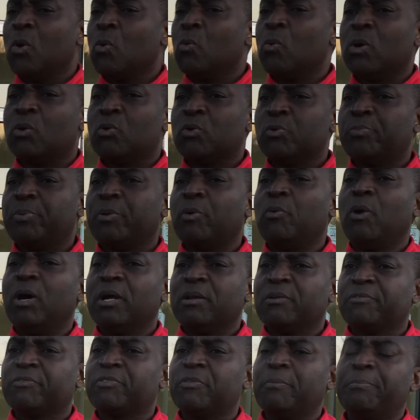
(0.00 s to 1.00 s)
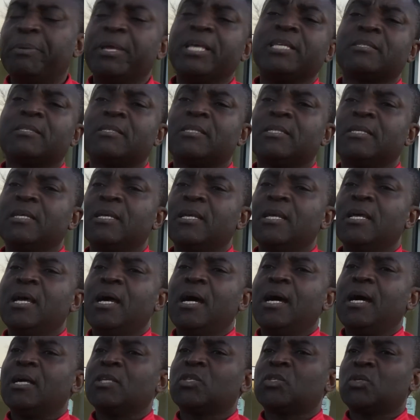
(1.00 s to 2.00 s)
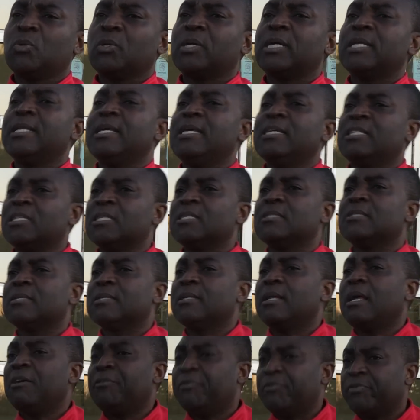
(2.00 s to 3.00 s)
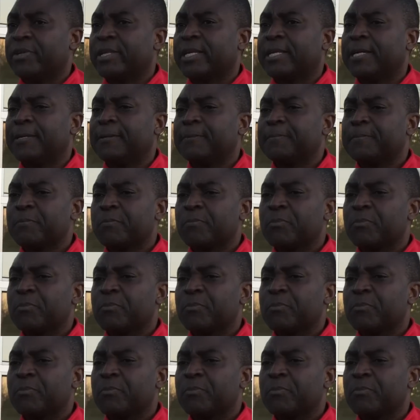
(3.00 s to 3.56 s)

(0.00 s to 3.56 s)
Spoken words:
We could be one of the best soccer nations in Africa,